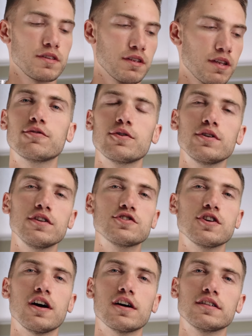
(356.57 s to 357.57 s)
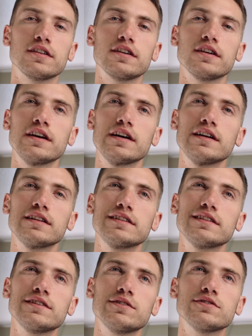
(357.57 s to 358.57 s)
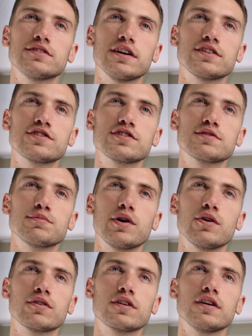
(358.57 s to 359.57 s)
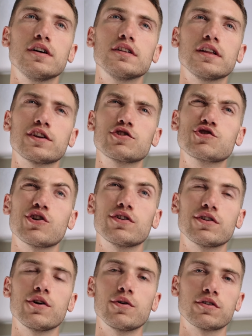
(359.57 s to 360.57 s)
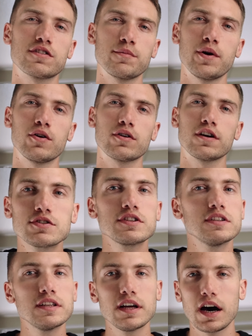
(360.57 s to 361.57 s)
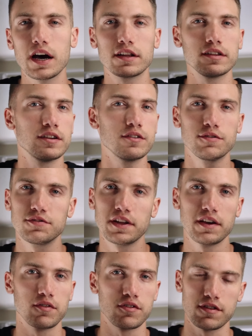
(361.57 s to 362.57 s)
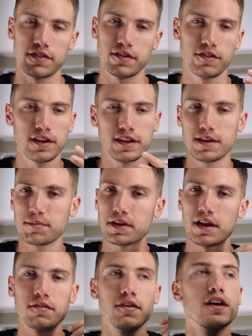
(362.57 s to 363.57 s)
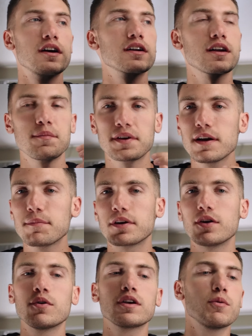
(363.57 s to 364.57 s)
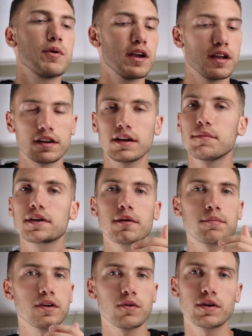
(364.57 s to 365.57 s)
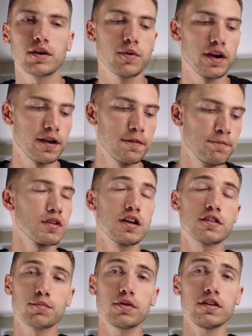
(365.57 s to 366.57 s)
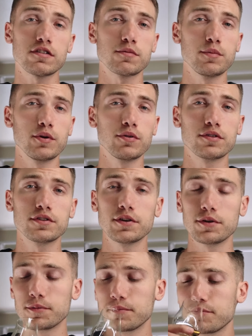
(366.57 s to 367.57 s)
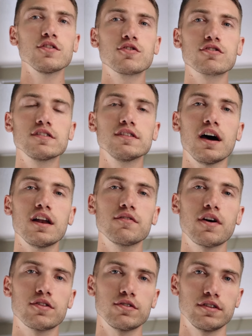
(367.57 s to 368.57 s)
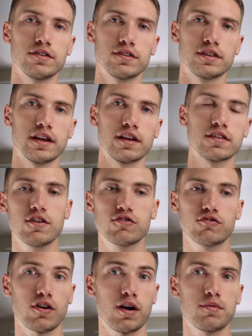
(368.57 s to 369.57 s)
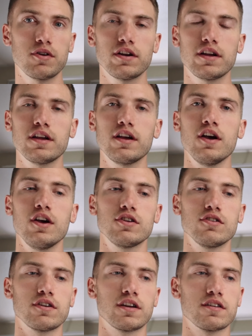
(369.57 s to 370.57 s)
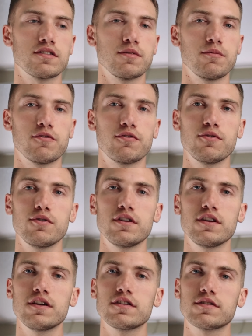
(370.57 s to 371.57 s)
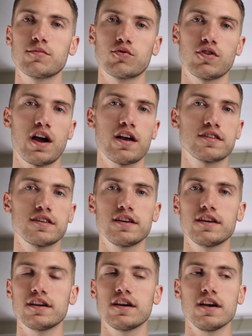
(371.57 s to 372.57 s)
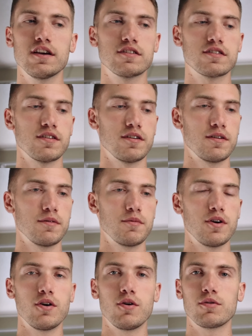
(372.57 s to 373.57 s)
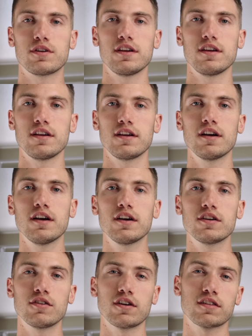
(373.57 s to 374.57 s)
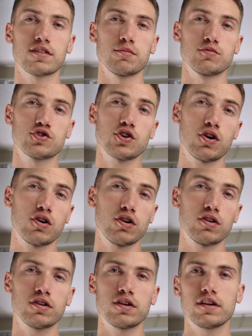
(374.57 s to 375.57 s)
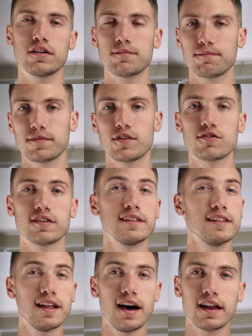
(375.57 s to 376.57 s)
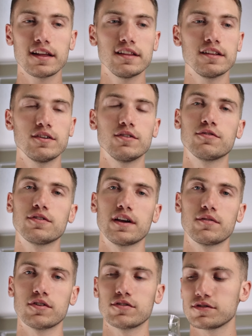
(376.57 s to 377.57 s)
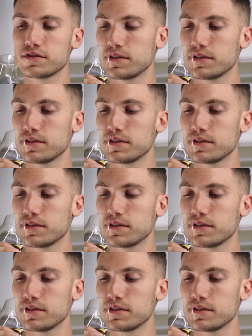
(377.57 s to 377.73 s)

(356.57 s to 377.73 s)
Fruity chocolate, little touch of smoke, like charred oak smoke. There's a lot of little flavors in that keep kind of coming up and going away and coming up and going away. It's pretty smooth too. There's a lot of other little things. Strawberry, you'll get some fruity, some grassy, some oaky, you get some char. There's a lot of little flavors.